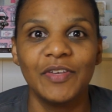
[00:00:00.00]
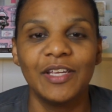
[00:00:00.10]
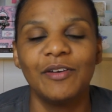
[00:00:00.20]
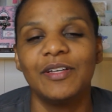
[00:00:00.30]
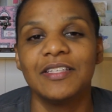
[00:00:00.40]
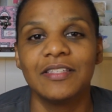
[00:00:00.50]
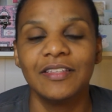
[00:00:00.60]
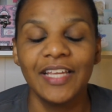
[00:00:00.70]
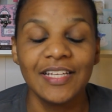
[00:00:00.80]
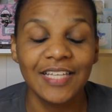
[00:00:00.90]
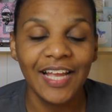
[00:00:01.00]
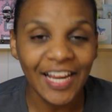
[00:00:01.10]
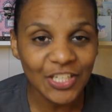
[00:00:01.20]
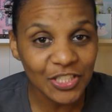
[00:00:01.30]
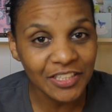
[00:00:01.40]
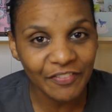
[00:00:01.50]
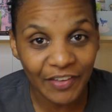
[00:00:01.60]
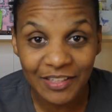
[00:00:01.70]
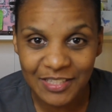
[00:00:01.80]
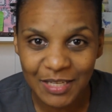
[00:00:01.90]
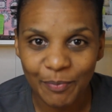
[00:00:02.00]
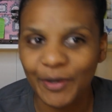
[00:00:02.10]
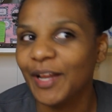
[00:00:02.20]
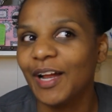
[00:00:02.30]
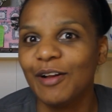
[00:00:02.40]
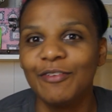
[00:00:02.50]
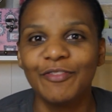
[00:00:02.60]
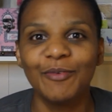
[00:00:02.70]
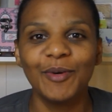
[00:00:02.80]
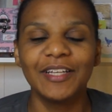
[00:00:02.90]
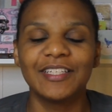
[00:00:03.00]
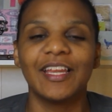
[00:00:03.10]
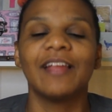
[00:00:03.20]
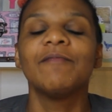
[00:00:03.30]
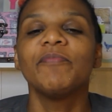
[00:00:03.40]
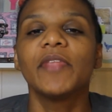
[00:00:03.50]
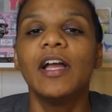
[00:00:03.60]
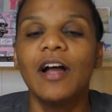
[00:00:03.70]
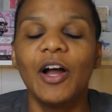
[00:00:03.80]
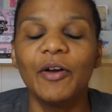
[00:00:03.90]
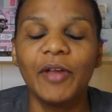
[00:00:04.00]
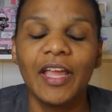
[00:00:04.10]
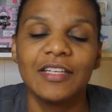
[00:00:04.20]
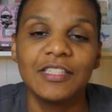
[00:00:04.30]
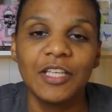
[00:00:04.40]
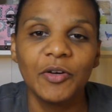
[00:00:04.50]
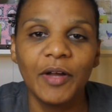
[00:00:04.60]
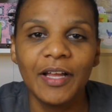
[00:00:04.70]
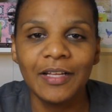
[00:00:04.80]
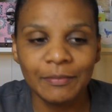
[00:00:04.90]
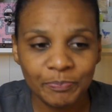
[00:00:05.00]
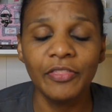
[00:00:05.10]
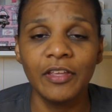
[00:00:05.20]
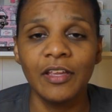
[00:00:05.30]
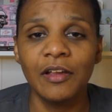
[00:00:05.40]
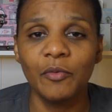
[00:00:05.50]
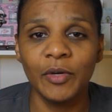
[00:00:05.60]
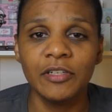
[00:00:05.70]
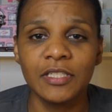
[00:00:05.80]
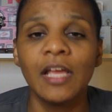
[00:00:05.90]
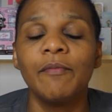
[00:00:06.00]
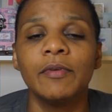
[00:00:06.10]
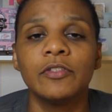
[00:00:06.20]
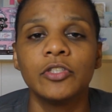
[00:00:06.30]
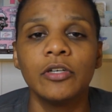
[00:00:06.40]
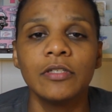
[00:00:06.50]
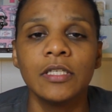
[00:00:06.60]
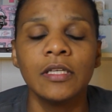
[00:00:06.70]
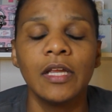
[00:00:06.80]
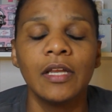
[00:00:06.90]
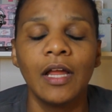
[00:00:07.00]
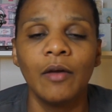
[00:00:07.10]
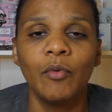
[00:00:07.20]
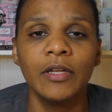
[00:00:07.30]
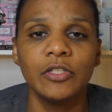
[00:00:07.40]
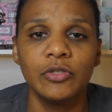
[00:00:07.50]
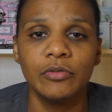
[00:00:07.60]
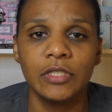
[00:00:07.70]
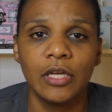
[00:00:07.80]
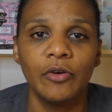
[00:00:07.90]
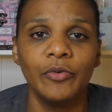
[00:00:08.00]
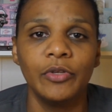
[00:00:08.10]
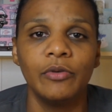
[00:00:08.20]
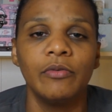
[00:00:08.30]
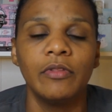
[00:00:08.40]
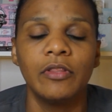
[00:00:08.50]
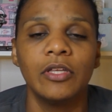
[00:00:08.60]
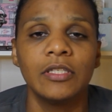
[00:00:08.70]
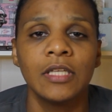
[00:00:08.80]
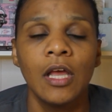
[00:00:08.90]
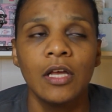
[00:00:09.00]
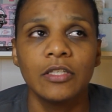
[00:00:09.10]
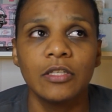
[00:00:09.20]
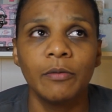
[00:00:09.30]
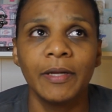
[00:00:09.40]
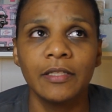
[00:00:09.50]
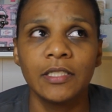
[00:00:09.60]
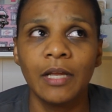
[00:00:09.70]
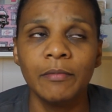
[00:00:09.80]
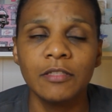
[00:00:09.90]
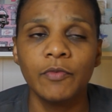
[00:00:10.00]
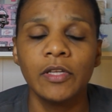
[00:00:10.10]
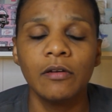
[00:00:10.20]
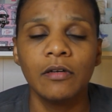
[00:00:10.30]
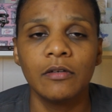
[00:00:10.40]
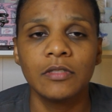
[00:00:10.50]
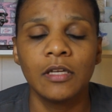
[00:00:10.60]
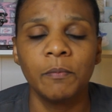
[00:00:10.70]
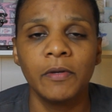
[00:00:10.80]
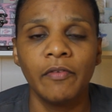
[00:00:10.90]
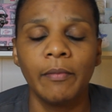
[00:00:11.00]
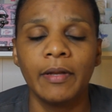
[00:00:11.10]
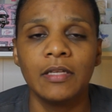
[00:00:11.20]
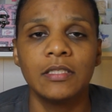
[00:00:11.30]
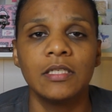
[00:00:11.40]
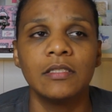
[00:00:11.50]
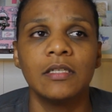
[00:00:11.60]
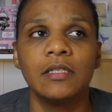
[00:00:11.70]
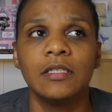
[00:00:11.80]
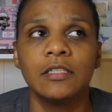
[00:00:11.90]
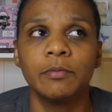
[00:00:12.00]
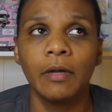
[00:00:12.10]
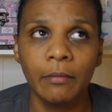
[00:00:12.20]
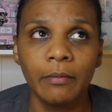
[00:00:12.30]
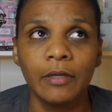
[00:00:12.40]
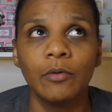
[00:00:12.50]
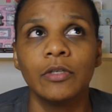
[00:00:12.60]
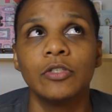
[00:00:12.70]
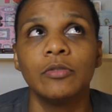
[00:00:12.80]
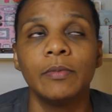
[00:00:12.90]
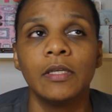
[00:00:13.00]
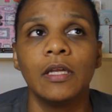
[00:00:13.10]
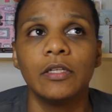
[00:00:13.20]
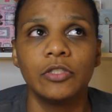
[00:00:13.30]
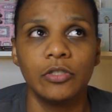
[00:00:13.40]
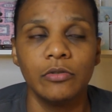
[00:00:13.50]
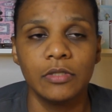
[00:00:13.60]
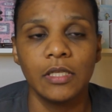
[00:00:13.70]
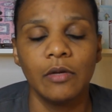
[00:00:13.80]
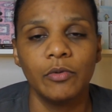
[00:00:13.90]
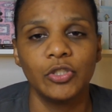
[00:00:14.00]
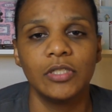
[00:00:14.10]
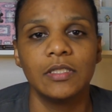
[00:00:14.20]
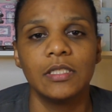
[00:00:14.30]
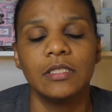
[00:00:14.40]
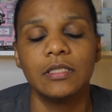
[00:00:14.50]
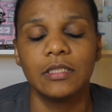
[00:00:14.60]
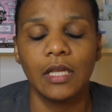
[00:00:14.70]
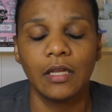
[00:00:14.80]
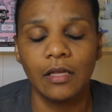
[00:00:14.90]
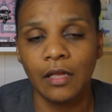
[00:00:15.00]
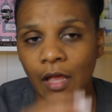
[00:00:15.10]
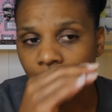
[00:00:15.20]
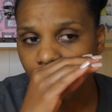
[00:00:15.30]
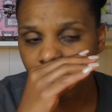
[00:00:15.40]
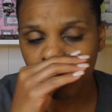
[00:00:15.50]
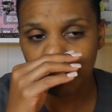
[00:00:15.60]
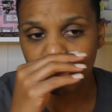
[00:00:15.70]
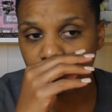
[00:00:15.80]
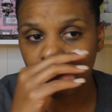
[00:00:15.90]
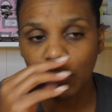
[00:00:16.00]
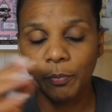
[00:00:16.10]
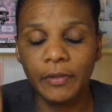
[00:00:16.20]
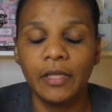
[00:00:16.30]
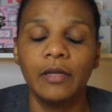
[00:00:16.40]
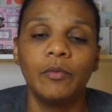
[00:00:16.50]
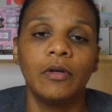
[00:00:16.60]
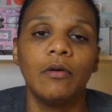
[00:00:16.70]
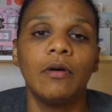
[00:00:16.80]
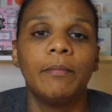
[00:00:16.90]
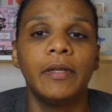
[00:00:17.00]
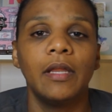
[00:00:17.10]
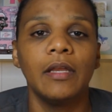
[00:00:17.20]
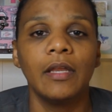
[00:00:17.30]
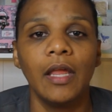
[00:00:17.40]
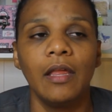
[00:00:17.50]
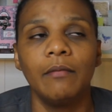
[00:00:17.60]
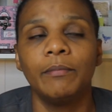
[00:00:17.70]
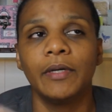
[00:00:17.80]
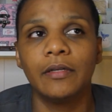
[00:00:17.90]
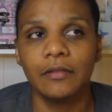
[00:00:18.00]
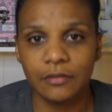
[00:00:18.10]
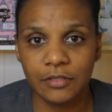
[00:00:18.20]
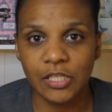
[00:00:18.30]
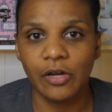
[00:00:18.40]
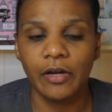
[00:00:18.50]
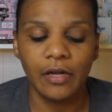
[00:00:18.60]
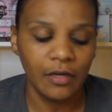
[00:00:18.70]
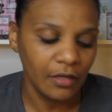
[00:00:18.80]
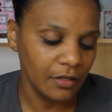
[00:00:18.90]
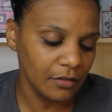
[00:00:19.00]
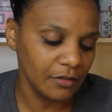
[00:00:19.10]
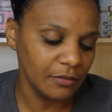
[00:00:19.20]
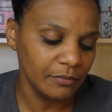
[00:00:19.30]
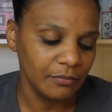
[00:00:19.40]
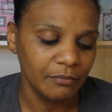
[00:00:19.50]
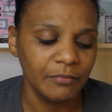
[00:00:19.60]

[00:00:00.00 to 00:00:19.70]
video is late. I actually fell asleep when I got home from work today. Okay, so um, the winners have been chosen and I want to tell you this. So by the time this video goes up and everybody sees it, it's probably going to be Tuesday, which is the 2nd. And I was really hoping that it would go up Monday night, but sorry. Um,